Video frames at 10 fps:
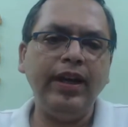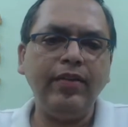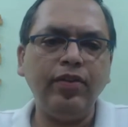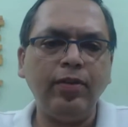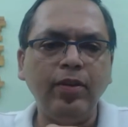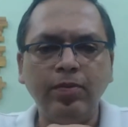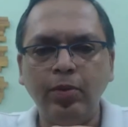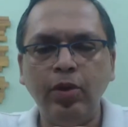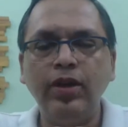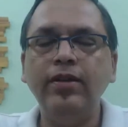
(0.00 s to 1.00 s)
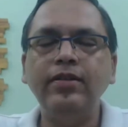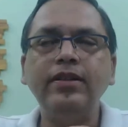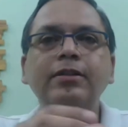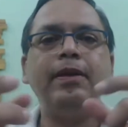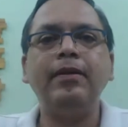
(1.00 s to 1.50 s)
will get from your portal,
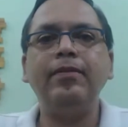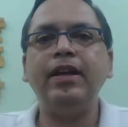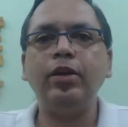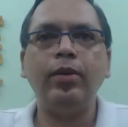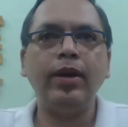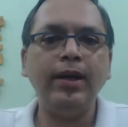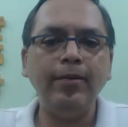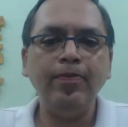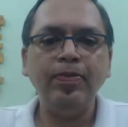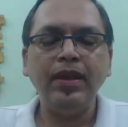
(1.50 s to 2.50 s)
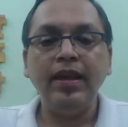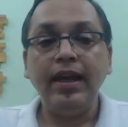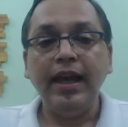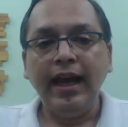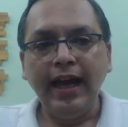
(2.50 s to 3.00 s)
just pick up that URL
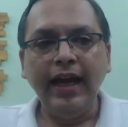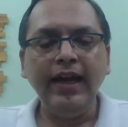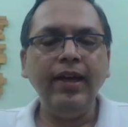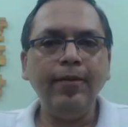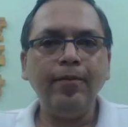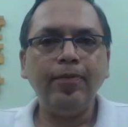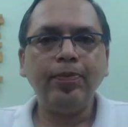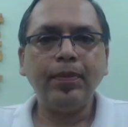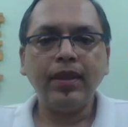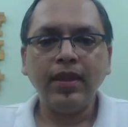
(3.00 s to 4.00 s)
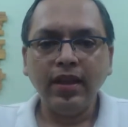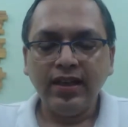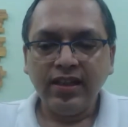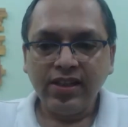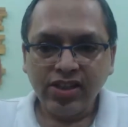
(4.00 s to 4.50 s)
and
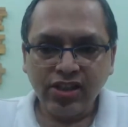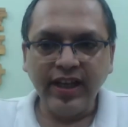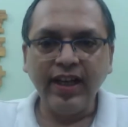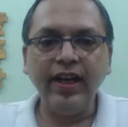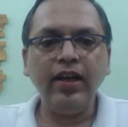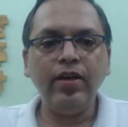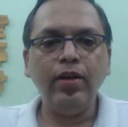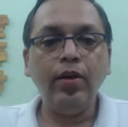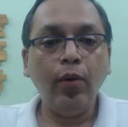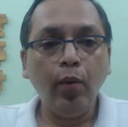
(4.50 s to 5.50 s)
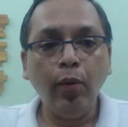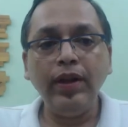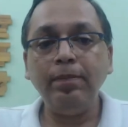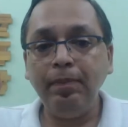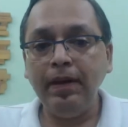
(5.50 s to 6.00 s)
share it
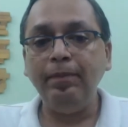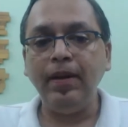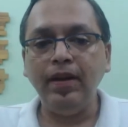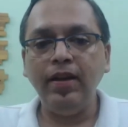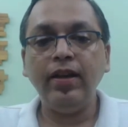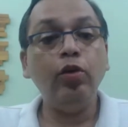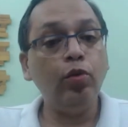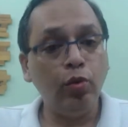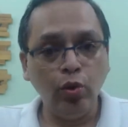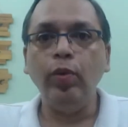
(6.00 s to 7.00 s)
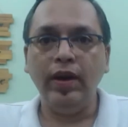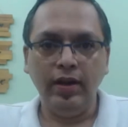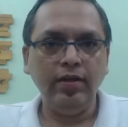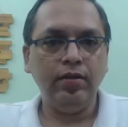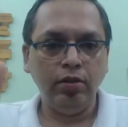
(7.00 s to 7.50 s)
with people. Now
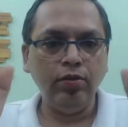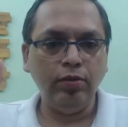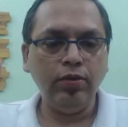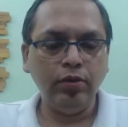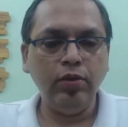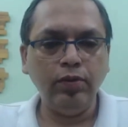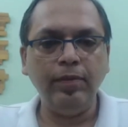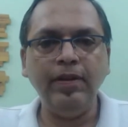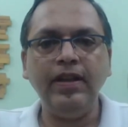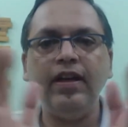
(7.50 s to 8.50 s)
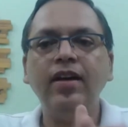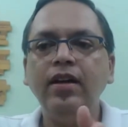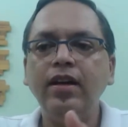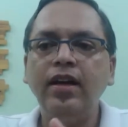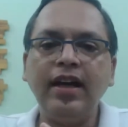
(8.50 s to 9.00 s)
who would be
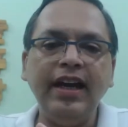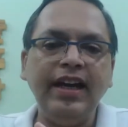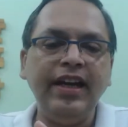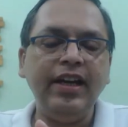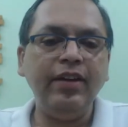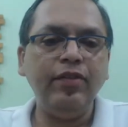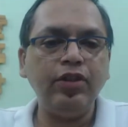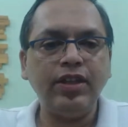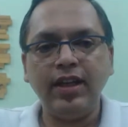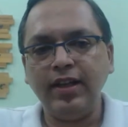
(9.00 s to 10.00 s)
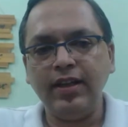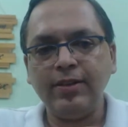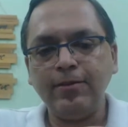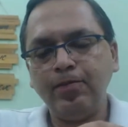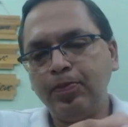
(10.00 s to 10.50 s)
the right entity for sharing
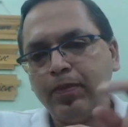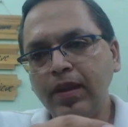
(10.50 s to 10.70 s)
this?